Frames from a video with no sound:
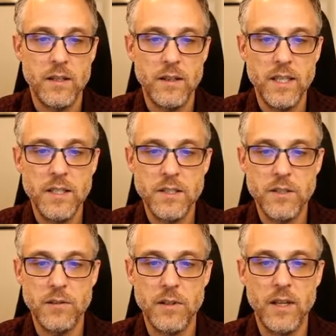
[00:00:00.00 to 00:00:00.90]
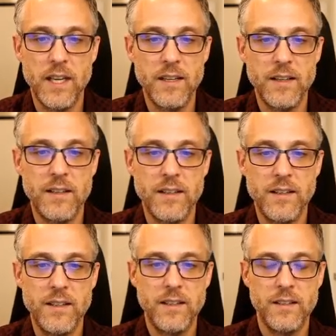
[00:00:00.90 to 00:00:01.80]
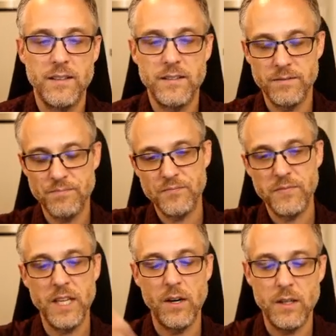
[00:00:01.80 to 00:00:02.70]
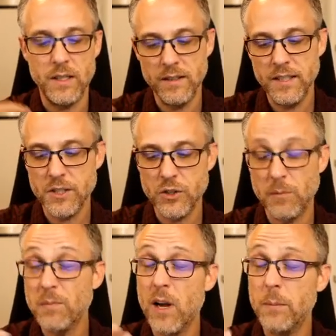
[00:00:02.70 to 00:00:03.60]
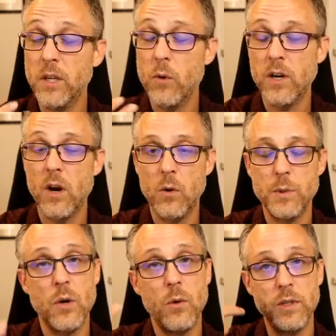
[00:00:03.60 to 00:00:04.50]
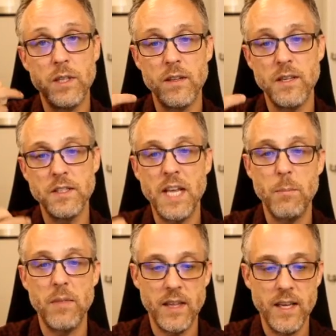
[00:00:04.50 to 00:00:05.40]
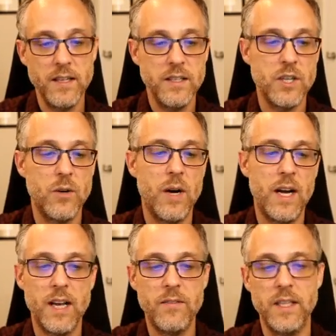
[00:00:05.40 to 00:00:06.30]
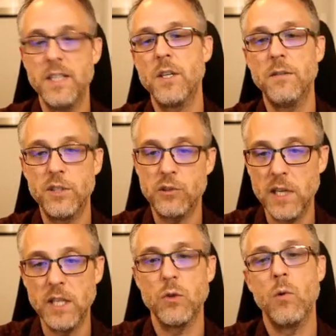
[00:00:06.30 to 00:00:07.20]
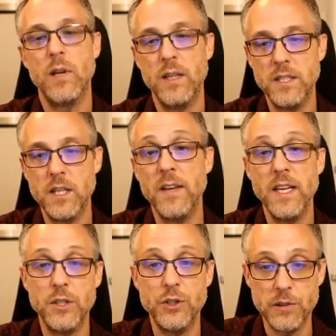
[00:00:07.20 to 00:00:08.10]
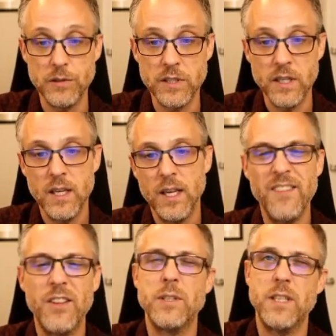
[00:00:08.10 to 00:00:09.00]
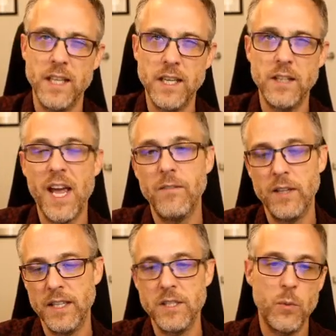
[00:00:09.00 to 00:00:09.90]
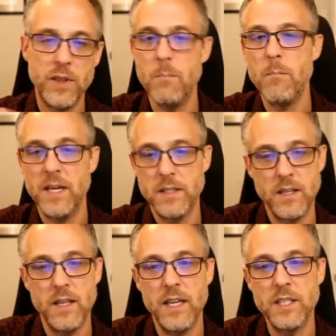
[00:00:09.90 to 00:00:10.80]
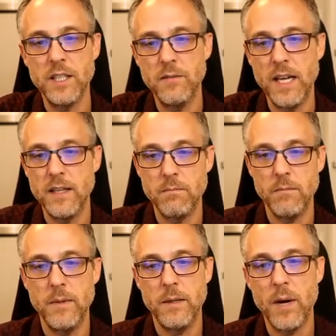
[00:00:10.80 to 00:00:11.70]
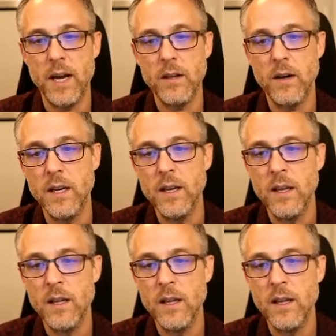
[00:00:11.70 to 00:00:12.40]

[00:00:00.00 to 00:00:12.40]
lists are like, lists are probably going to always hold the same thing. So I'll have a list of strings or a list of integers, even though it's legal to have a list with a mixed collection of data in Python.